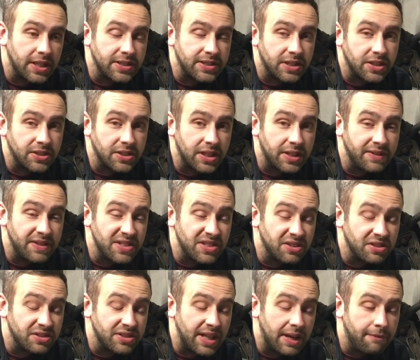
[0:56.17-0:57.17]
I said I was going to leave it
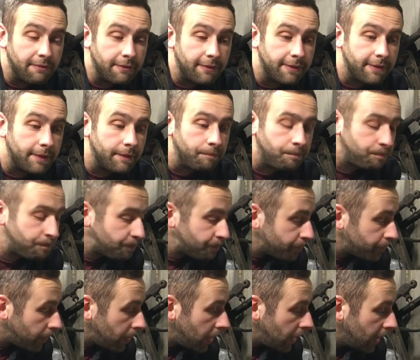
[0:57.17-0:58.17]
until the 10th.
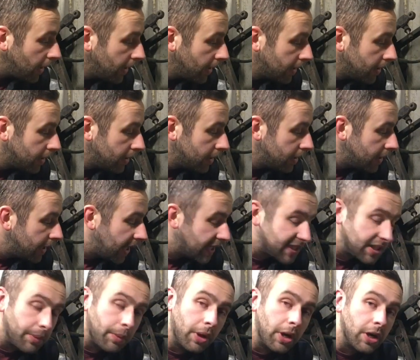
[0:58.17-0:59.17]

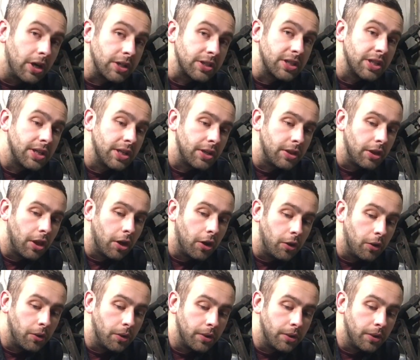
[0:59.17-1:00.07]
Has it worked? No.